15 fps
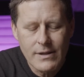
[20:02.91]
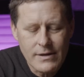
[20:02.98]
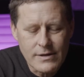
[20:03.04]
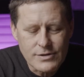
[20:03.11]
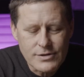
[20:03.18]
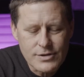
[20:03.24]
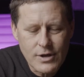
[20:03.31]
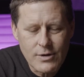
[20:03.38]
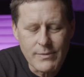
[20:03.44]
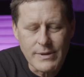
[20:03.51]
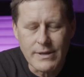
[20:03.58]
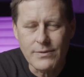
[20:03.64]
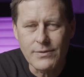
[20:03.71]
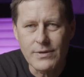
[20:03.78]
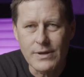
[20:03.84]
There's so
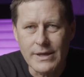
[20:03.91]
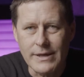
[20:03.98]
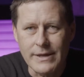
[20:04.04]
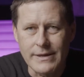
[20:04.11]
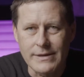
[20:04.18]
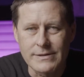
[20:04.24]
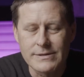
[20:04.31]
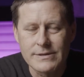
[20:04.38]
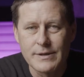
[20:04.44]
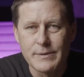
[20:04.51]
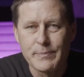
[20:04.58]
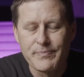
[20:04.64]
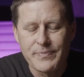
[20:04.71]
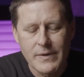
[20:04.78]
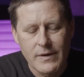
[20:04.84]
many things
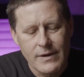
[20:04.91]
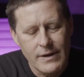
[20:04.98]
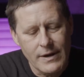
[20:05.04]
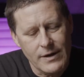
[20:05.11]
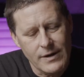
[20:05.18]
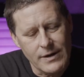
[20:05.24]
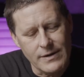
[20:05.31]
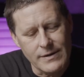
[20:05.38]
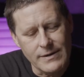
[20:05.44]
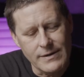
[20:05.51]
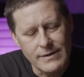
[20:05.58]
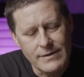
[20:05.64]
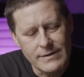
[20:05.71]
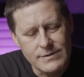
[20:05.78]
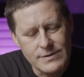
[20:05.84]
on
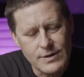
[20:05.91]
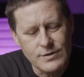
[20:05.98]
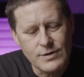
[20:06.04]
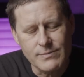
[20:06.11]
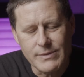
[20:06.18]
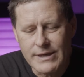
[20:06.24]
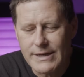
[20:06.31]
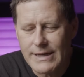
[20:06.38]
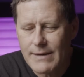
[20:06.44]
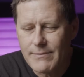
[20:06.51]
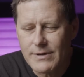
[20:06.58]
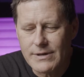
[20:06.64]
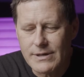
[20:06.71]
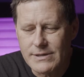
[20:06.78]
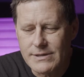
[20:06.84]
social media, and I'm
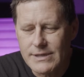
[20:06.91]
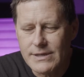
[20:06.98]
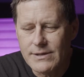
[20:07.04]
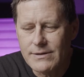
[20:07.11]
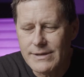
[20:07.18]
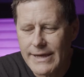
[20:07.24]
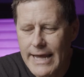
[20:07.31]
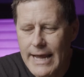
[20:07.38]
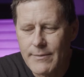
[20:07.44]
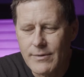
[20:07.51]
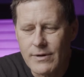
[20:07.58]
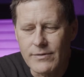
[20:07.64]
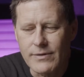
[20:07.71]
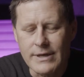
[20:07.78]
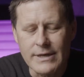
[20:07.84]
going to continue to
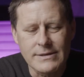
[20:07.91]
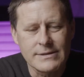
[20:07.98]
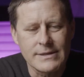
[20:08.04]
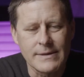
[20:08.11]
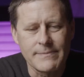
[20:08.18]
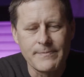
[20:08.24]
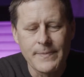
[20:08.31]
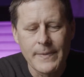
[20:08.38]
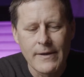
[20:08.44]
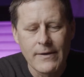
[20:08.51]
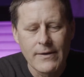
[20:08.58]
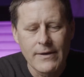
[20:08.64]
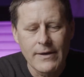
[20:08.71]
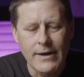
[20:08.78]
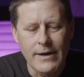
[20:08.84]
hammer on this, and
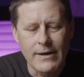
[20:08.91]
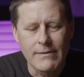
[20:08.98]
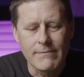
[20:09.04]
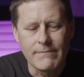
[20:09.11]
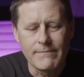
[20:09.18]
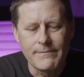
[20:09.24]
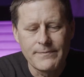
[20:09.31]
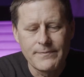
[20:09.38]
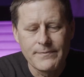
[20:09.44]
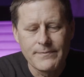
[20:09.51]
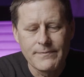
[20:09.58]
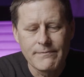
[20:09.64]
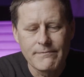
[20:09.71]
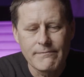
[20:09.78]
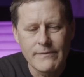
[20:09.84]
I
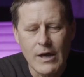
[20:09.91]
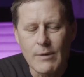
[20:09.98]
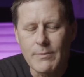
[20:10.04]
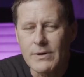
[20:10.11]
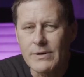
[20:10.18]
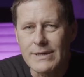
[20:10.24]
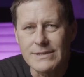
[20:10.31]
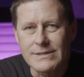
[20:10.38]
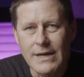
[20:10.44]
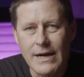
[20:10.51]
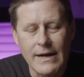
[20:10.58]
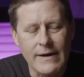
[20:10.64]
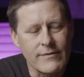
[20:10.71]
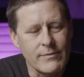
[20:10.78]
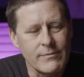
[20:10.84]
hope you don't get
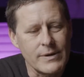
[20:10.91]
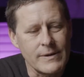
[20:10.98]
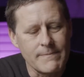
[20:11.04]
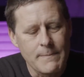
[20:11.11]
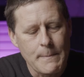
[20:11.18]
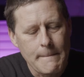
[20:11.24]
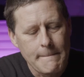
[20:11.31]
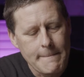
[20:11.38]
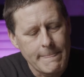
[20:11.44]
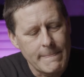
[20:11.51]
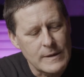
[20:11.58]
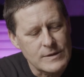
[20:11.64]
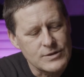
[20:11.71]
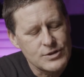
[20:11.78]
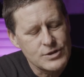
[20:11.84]
tired of it, but
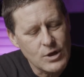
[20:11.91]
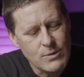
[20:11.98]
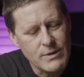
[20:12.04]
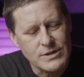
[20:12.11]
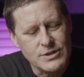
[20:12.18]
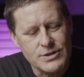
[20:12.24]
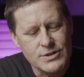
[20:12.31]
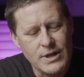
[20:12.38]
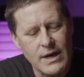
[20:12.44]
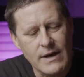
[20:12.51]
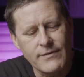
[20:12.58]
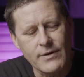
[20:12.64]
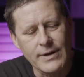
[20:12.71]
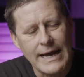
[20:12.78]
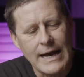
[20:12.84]
there's so much
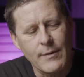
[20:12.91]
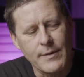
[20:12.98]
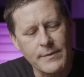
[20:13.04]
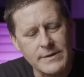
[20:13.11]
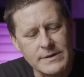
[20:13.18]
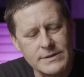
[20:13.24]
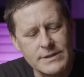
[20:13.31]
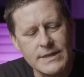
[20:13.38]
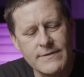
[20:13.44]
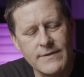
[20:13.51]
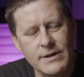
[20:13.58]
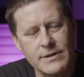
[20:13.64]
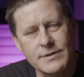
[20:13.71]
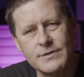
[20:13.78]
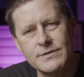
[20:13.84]
stuff on how we receive
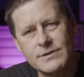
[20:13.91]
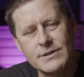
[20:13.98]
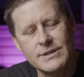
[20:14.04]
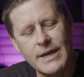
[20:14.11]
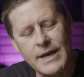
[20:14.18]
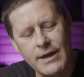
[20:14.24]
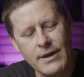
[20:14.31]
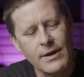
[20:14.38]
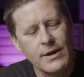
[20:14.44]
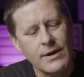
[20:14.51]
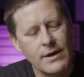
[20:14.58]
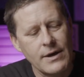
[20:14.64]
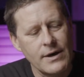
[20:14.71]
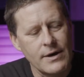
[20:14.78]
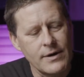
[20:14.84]
our news today
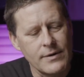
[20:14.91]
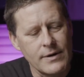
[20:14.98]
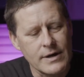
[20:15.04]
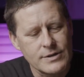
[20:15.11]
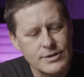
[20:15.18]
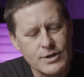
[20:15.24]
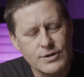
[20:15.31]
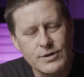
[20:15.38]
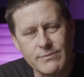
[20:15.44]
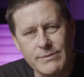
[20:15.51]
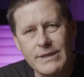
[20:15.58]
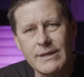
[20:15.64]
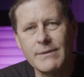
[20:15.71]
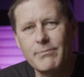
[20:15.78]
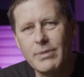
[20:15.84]
on our social
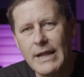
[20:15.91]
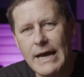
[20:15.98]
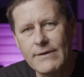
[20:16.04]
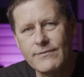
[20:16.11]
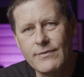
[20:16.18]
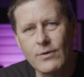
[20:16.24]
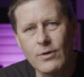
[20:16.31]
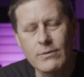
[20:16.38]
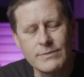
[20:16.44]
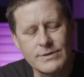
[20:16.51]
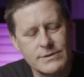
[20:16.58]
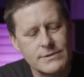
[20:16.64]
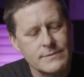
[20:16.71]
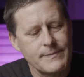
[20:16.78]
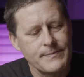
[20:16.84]
media
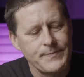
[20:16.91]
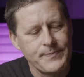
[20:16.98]
platforms,